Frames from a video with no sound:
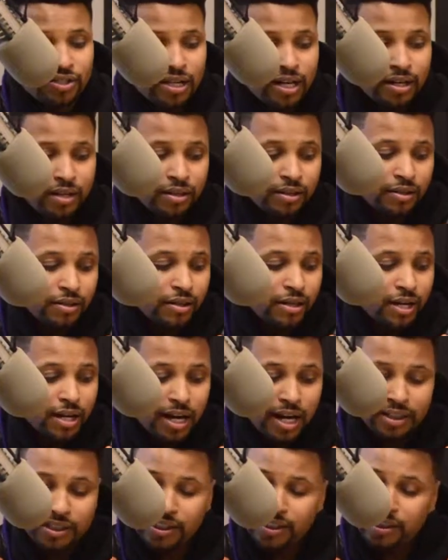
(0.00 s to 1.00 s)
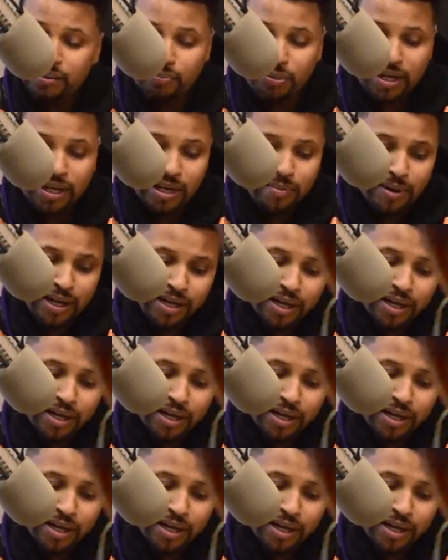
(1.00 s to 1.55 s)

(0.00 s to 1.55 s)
I just played my